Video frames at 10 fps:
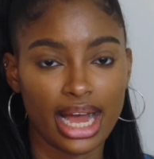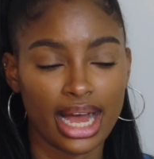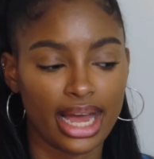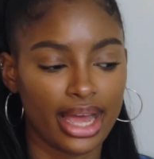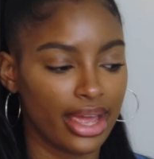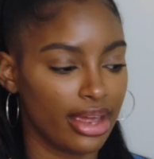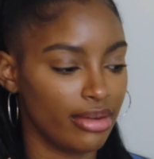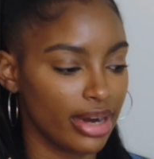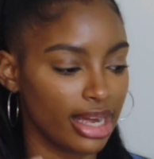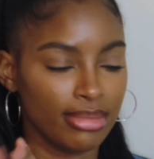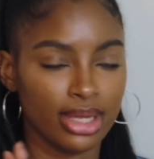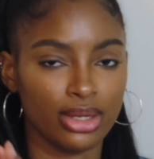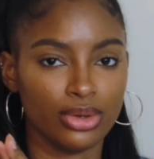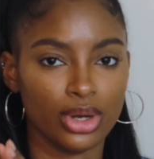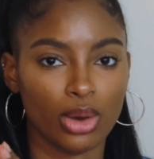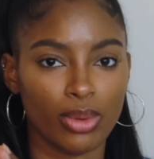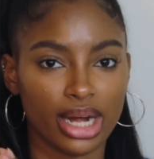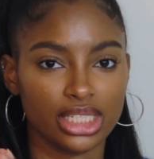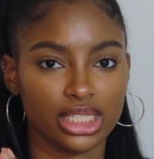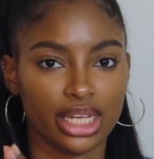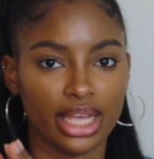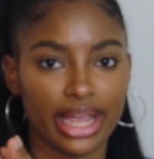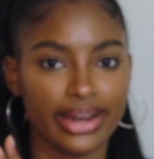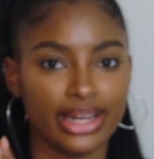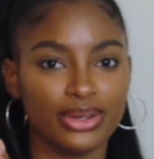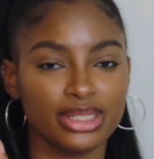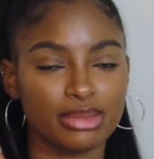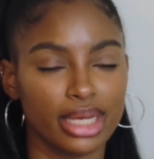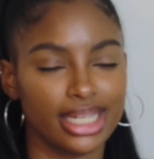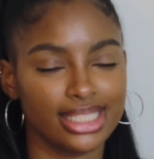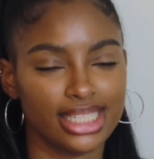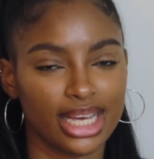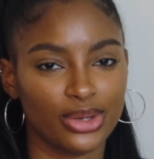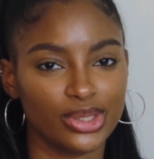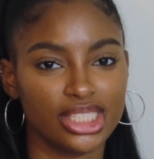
I recommend you go watching Erin on Demand's channel.